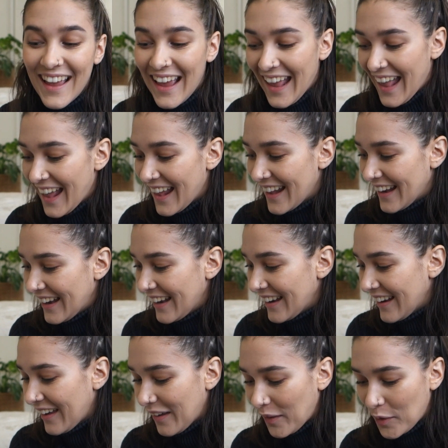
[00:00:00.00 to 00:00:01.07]

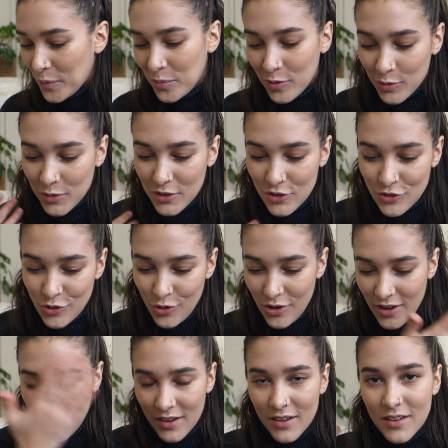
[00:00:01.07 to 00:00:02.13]
And I hope you
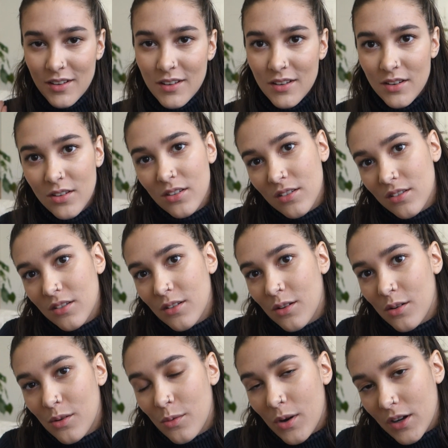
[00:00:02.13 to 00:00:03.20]
enjoyed
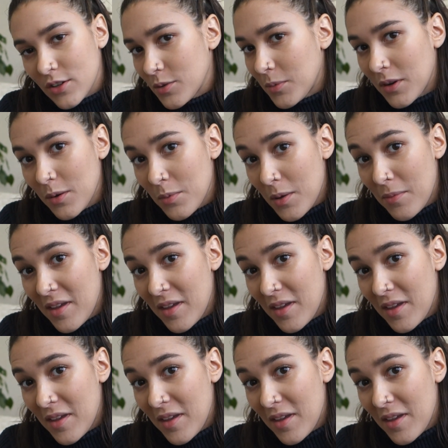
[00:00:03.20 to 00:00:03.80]
watching me do my